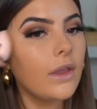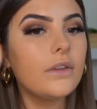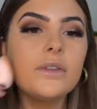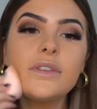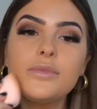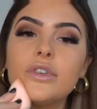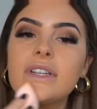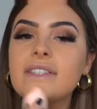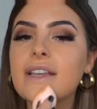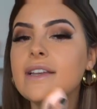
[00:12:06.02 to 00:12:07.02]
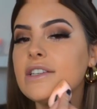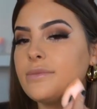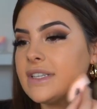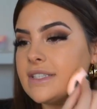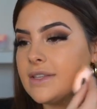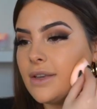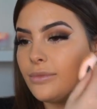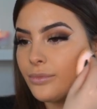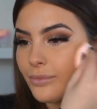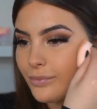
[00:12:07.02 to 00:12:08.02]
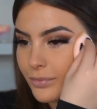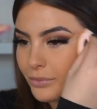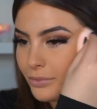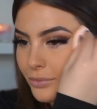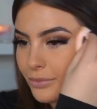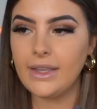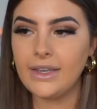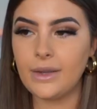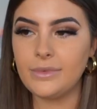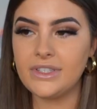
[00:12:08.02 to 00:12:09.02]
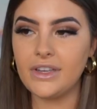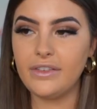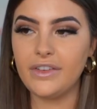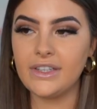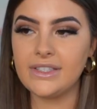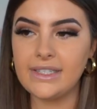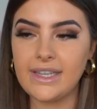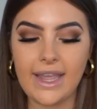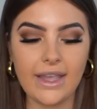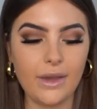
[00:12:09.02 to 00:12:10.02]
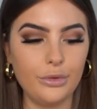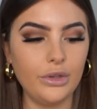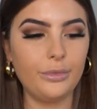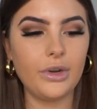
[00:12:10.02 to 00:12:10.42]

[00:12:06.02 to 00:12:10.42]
And just press that into my skin. Now I'm just going to firstly take a bullet